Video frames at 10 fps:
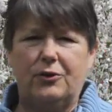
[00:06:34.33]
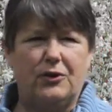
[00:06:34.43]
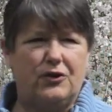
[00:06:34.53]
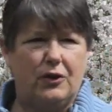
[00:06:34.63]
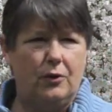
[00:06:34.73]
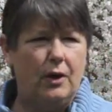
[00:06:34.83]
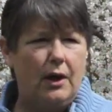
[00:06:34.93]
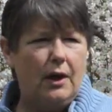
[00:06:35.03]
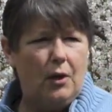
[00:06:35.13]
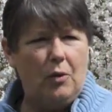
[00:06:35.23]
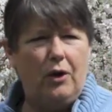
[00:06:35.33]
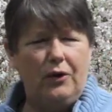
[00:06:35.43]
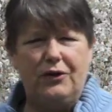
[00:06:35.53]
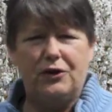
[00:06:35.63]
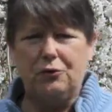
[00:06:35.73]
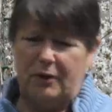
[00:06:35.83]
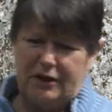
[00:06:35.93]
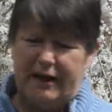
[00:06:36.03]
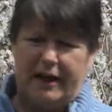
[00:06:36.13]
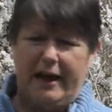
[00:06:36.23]
And so, well, did you read
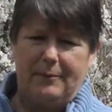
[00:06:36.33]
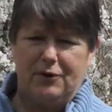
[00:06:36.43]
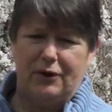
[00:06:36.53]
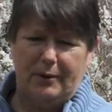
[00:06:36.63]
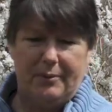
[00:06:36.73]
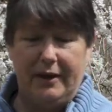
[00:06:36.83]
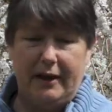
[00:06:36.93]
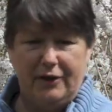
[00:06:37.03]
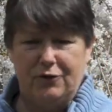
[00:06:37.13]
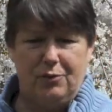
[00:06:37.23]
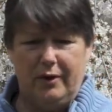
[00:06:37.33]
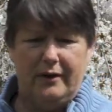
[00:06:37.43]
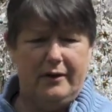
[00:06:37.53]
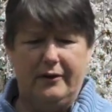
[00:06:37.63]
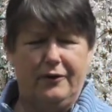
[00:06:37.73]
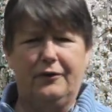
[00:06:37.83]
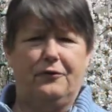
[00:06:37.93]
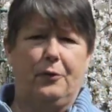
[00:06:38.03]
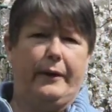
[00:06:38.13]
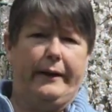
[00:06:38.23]
that caption on page
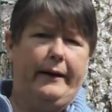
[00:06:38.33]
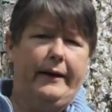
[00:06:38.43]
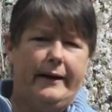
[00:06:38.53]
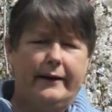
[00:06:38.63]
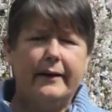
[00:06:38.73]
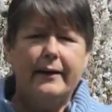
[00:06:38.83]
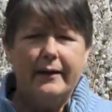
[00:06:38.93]
149?